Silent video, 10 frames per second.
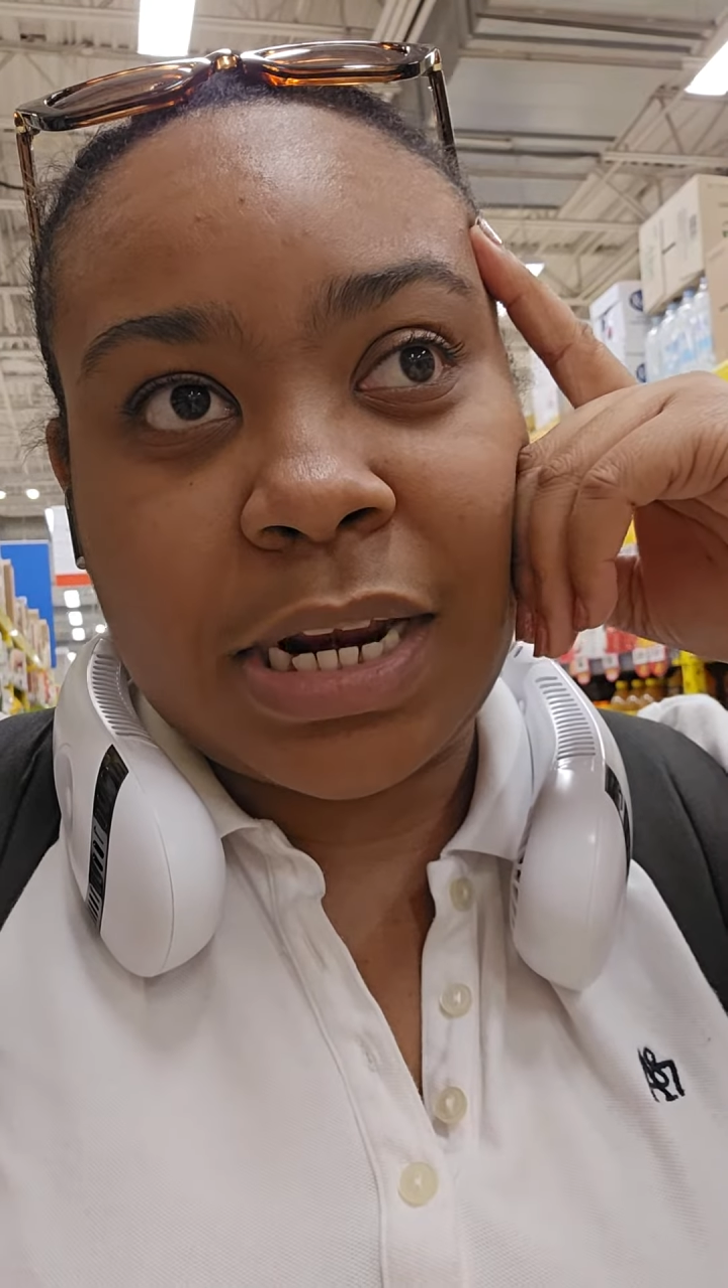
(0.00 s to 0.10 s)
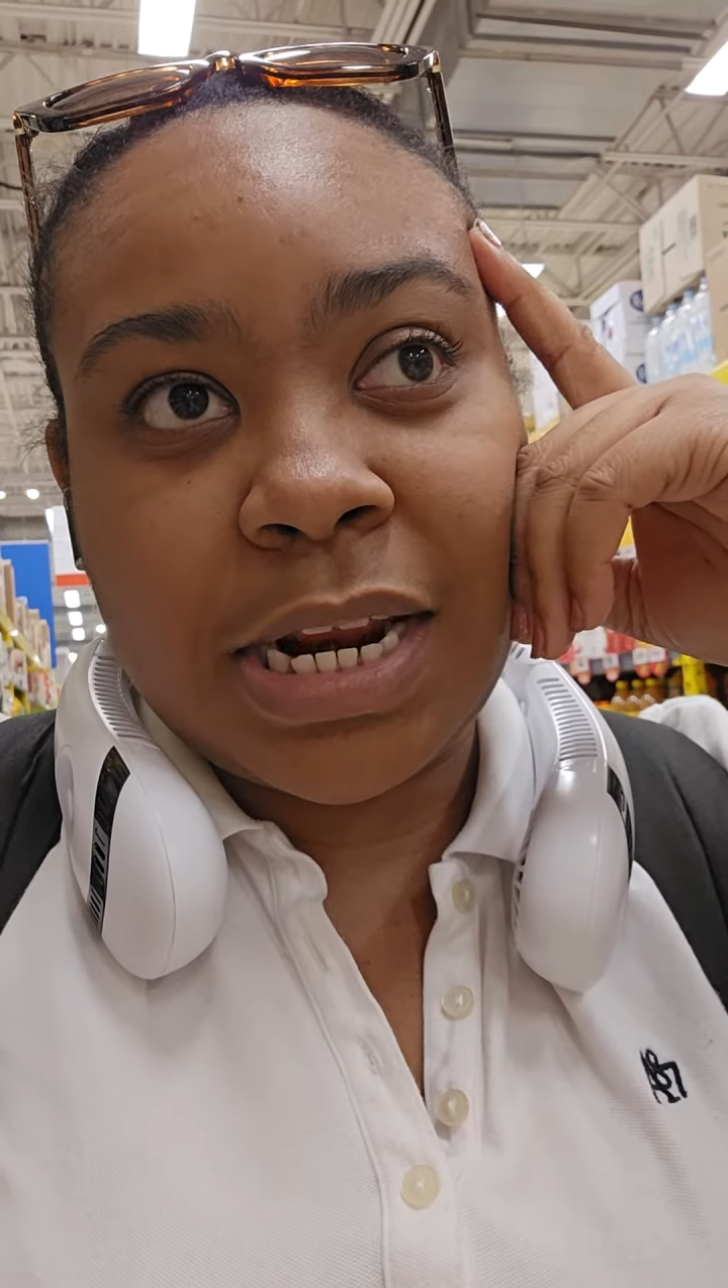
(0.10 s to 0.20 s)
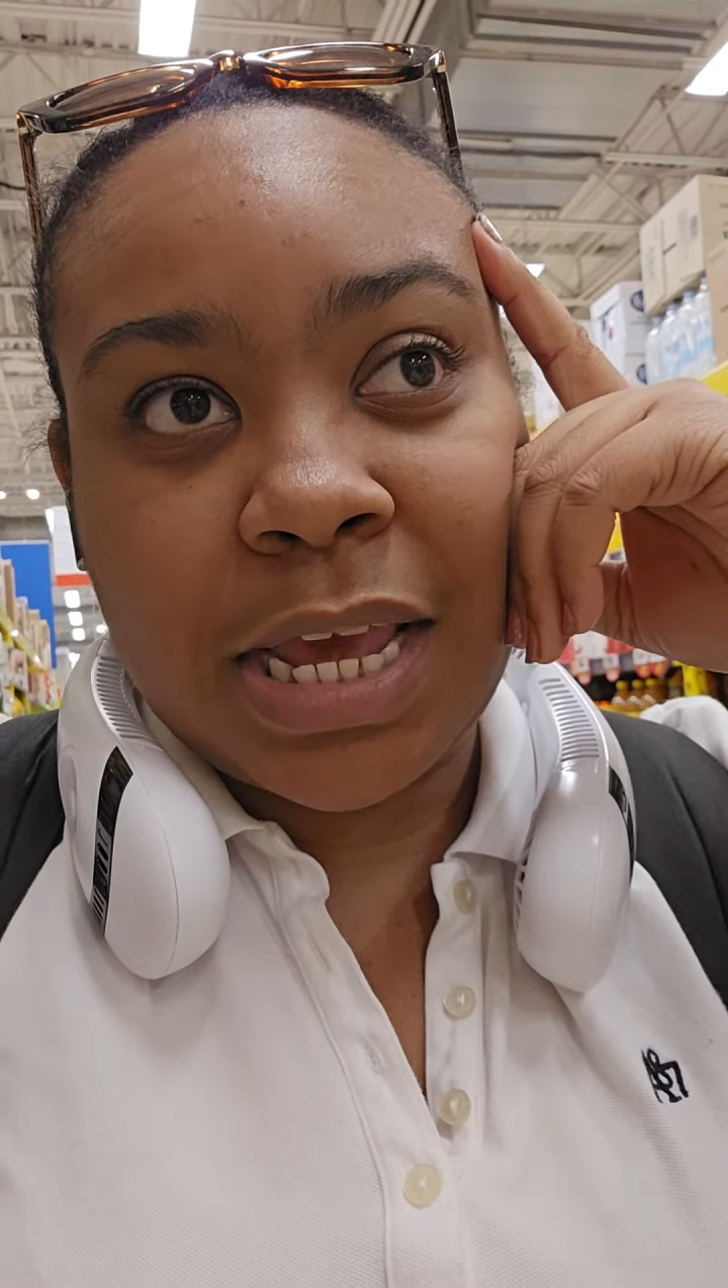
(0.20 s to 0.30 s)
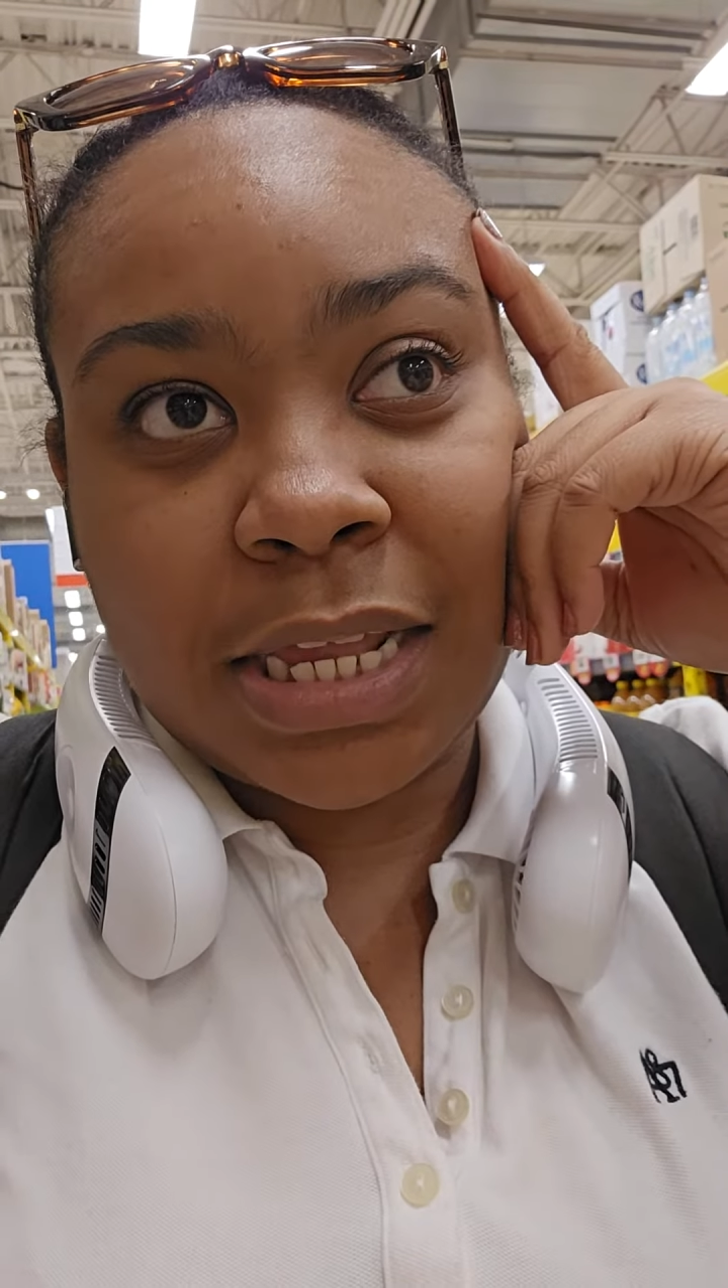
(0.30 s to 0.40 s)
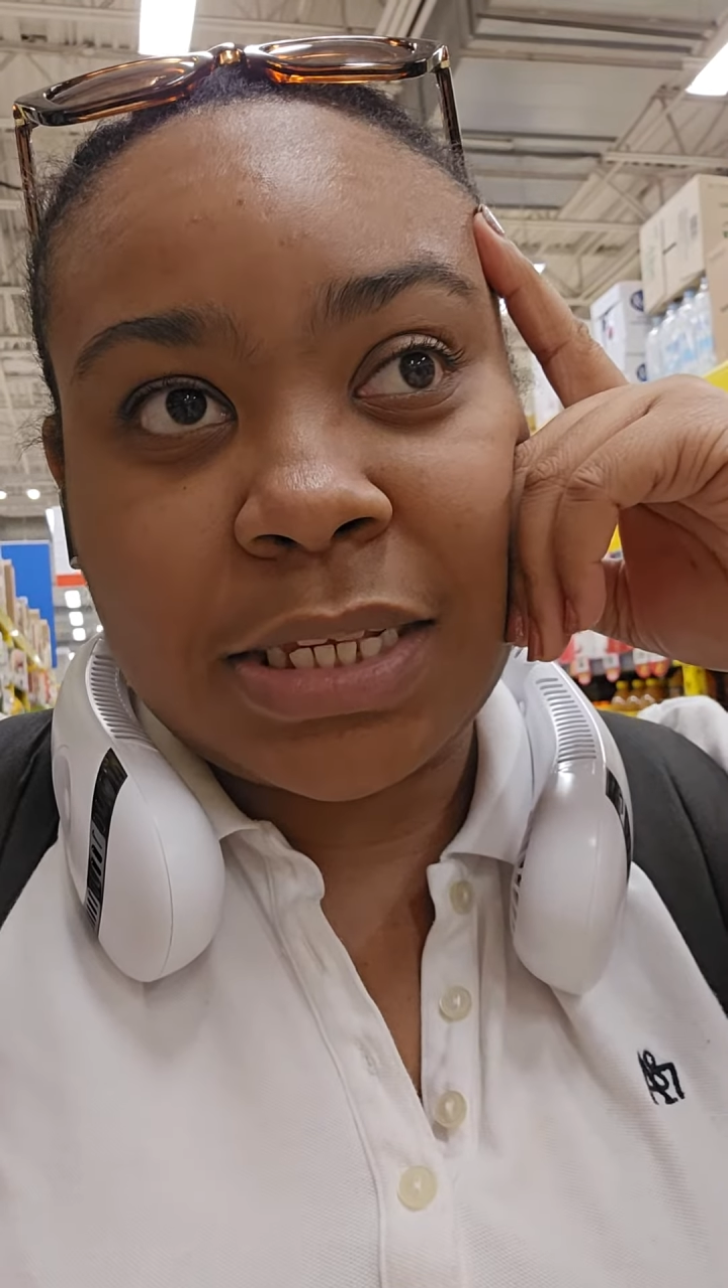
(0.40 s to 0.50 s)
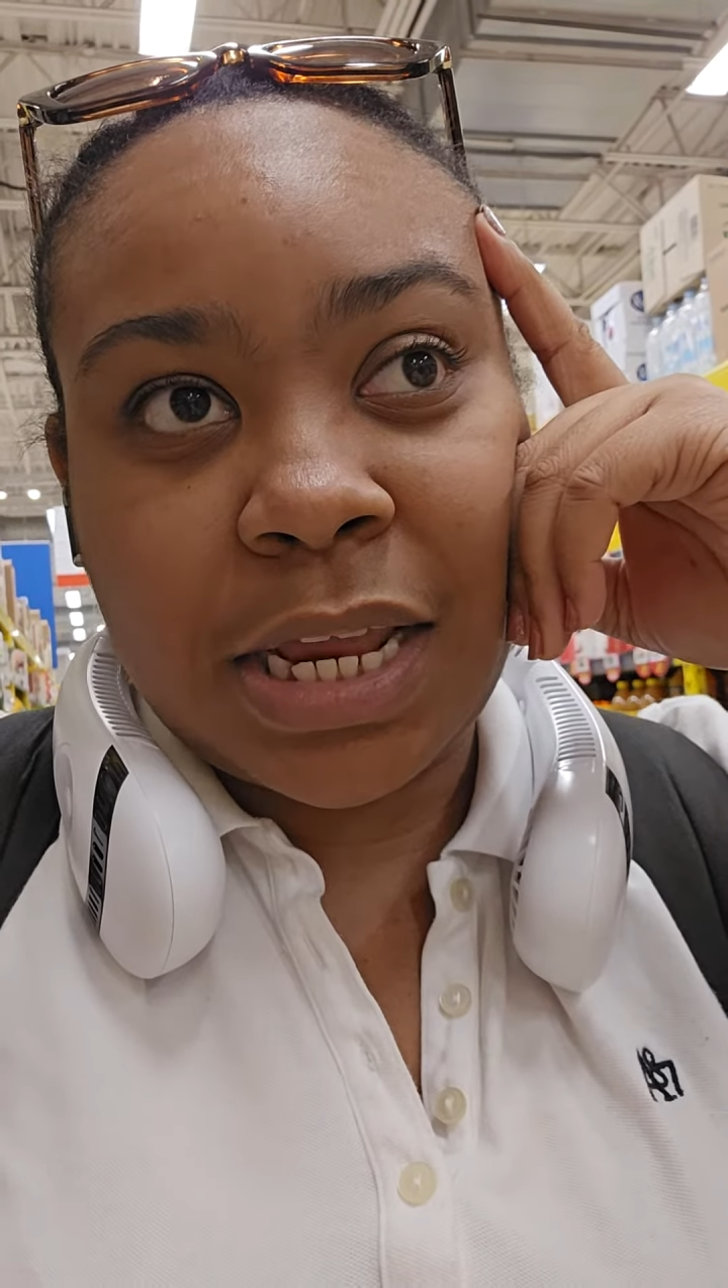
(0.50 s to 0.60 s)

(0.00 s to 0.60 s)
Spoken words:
didn't get